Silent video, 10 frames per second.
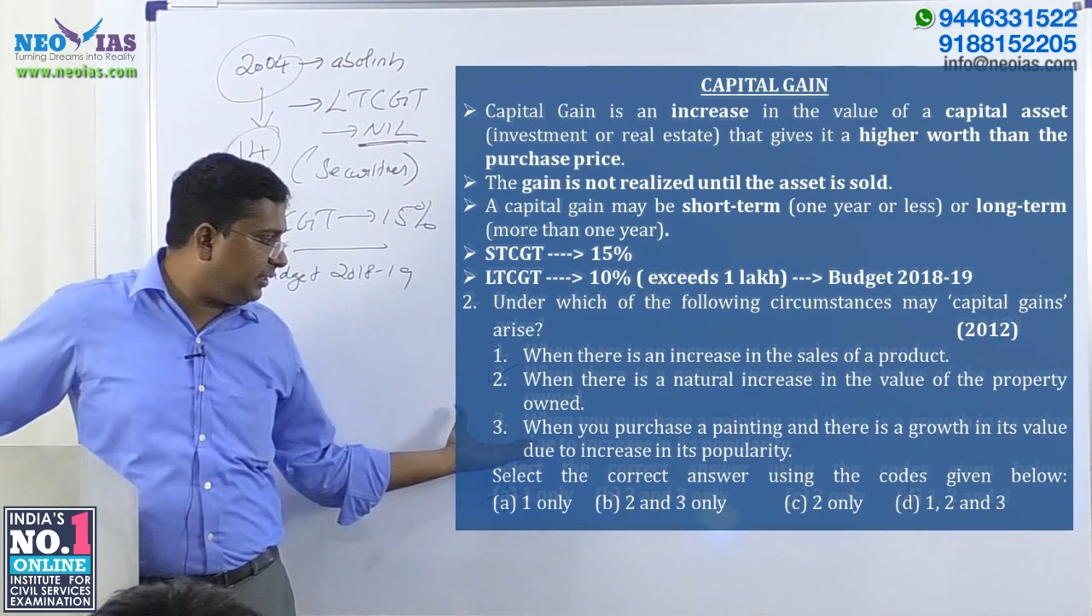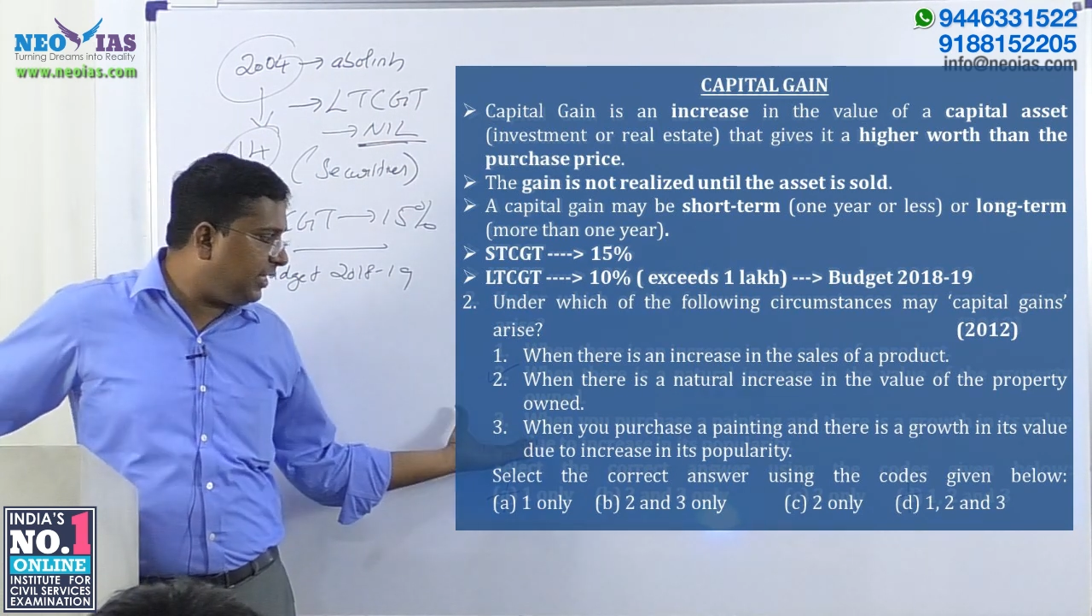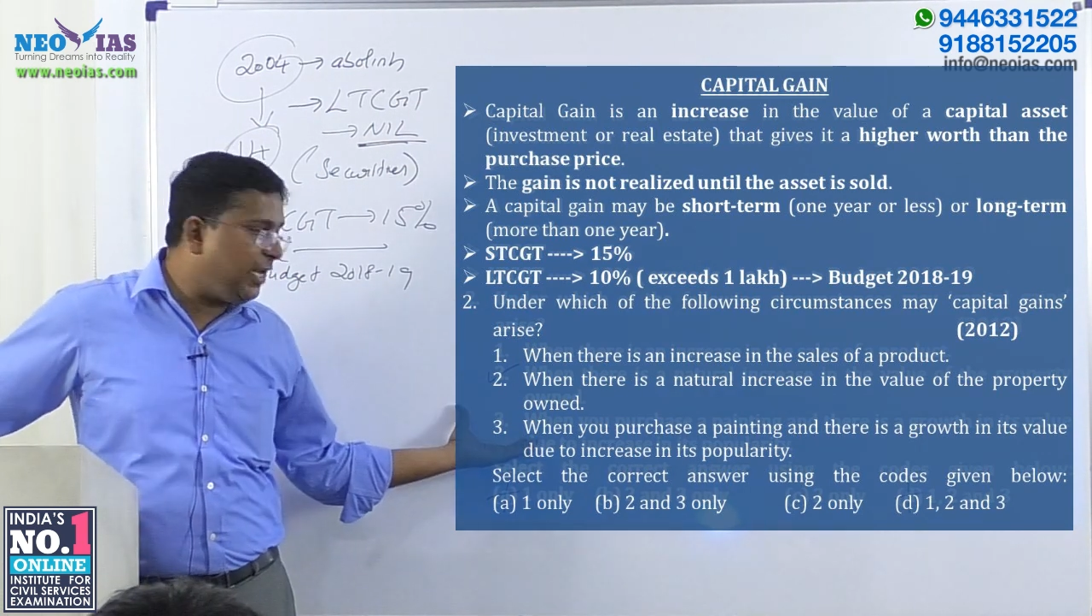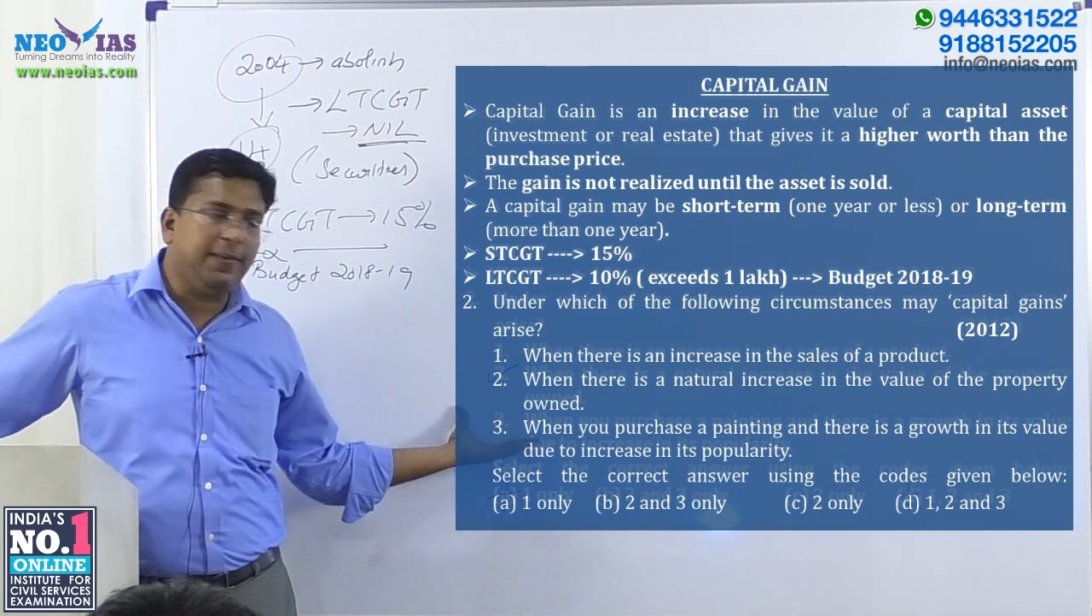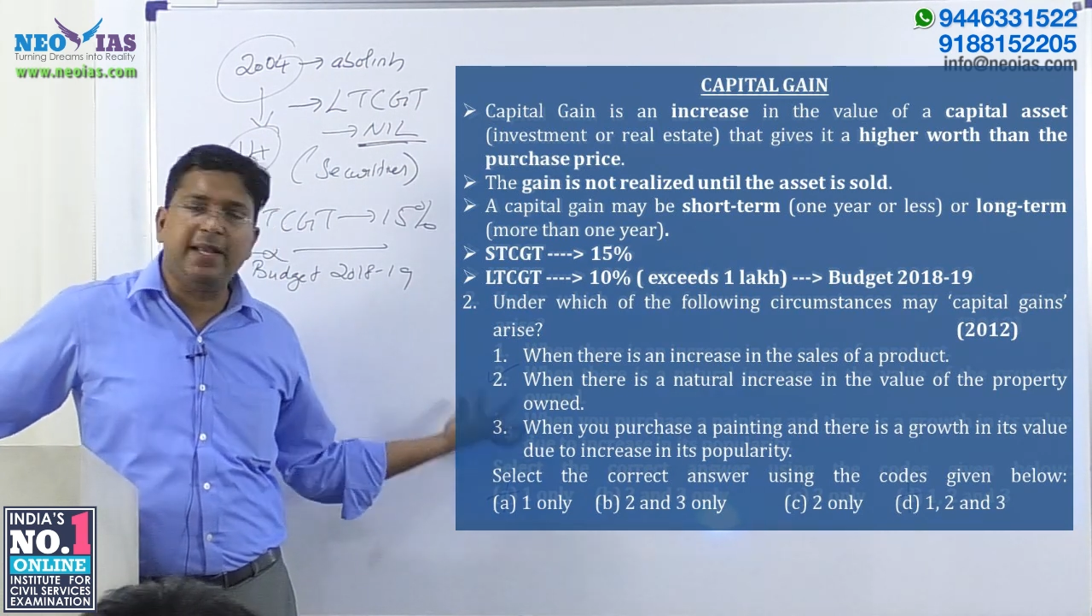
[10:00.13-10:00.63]

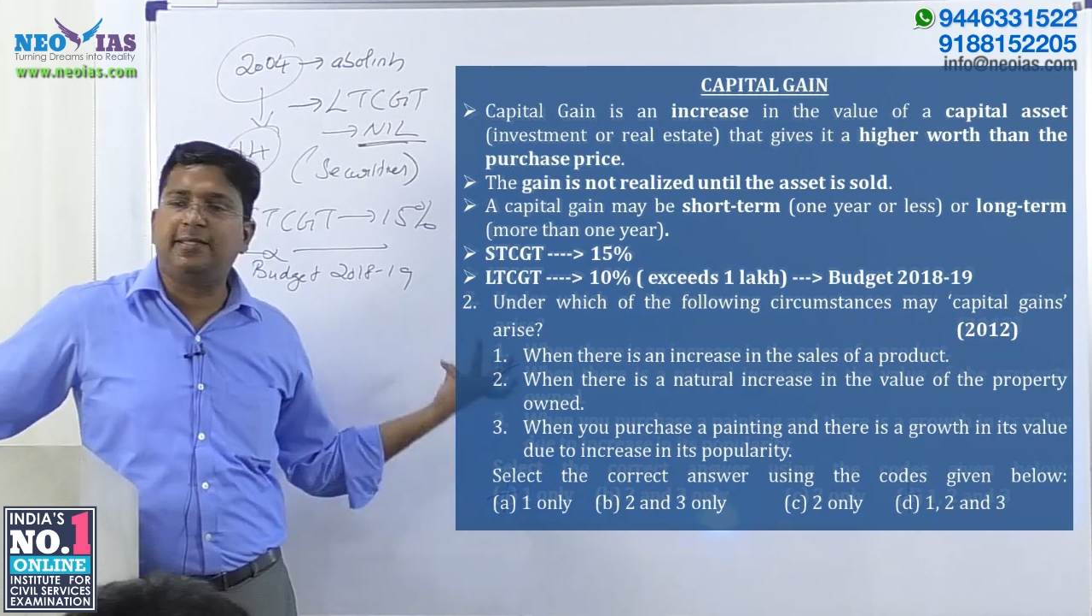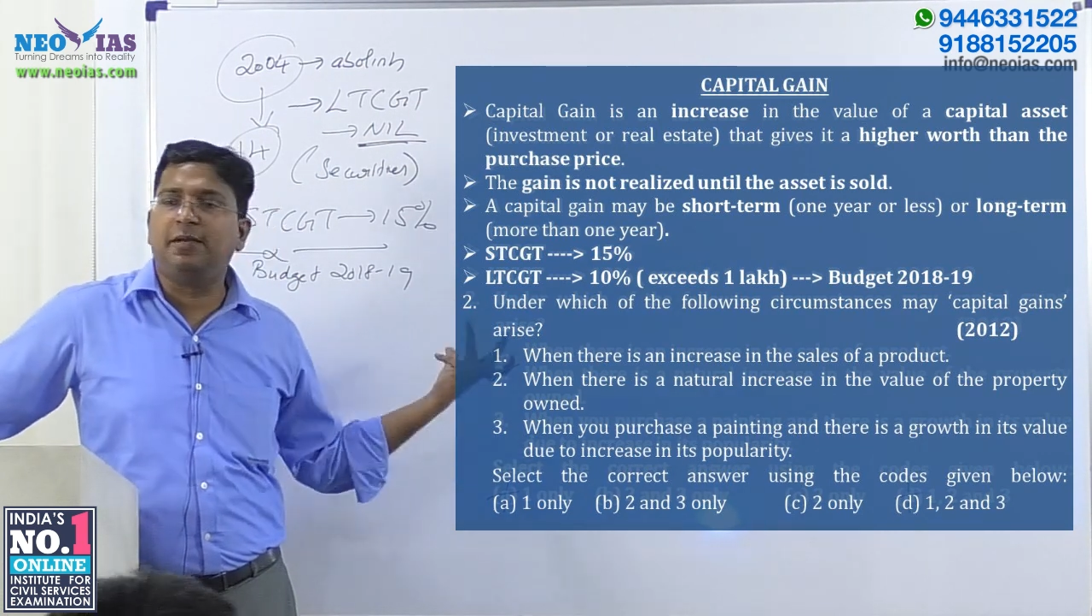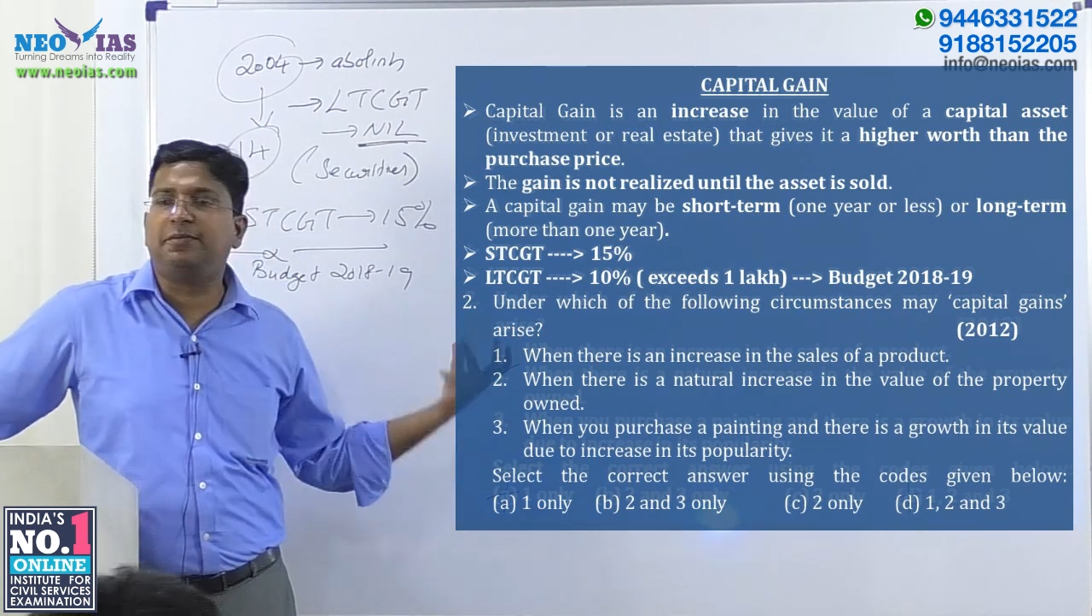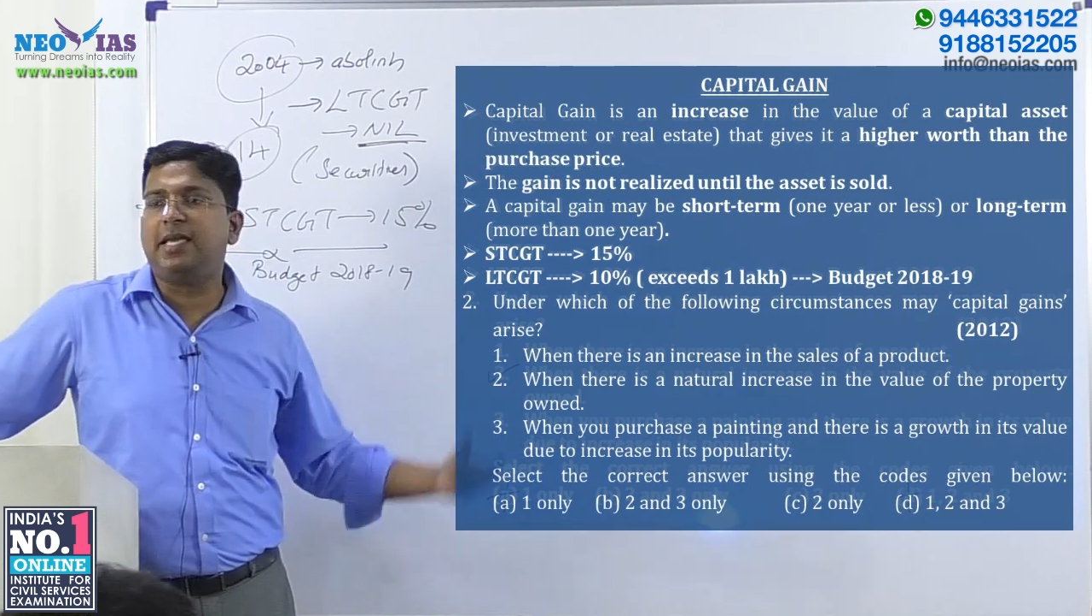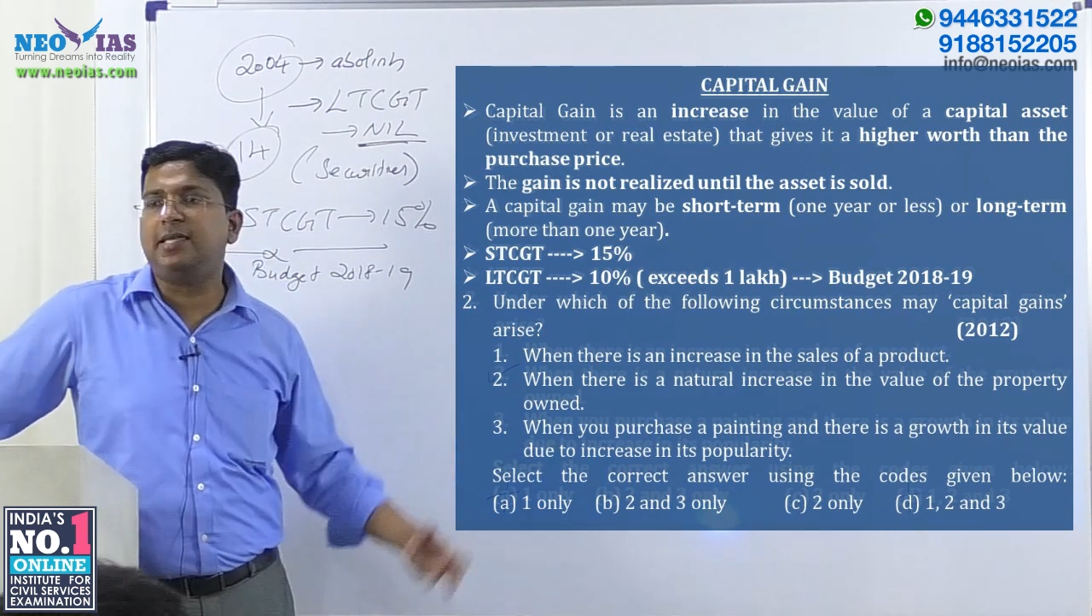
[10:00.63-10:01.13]
statement
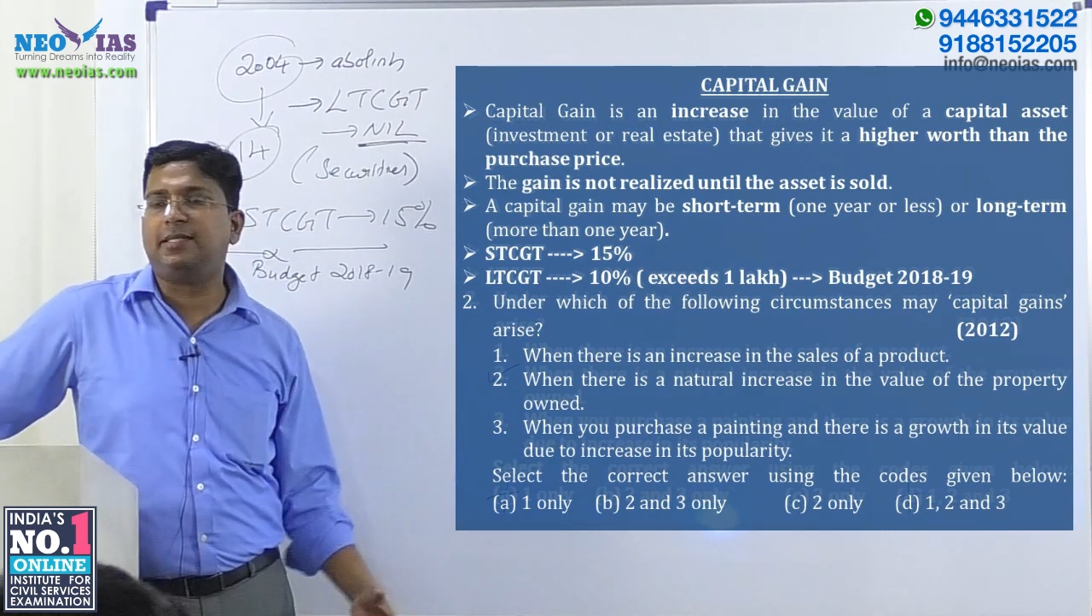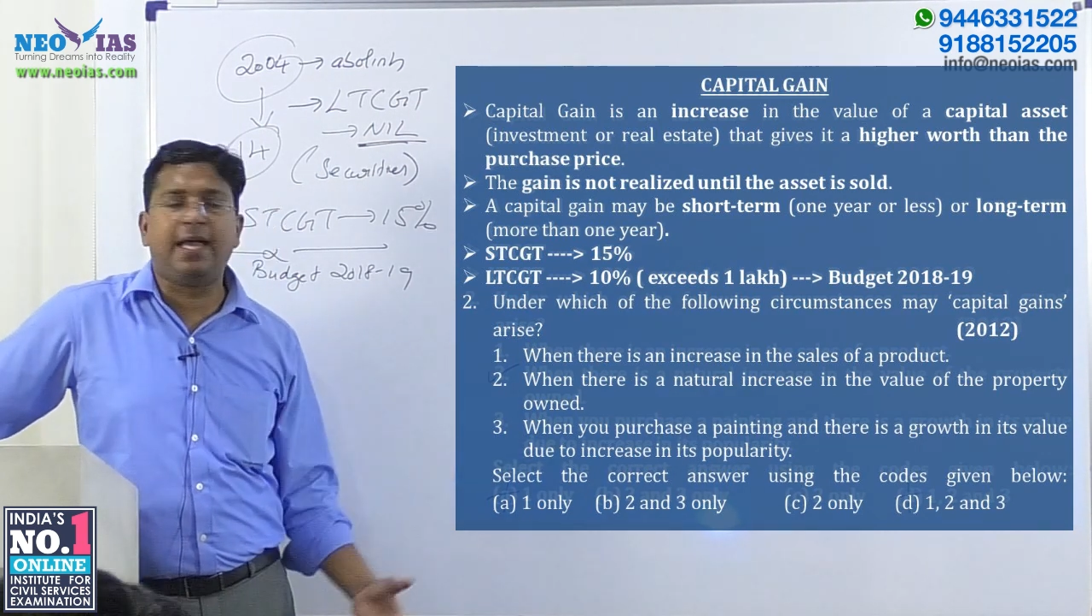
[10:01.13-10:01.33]
itself says